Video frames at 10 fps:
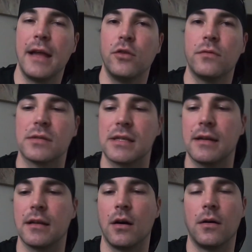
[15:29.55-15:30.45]
And you will say,
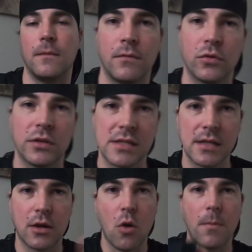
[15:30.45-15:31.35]
what is
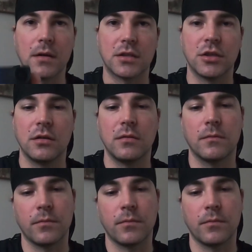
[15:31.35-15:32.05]
the comparison?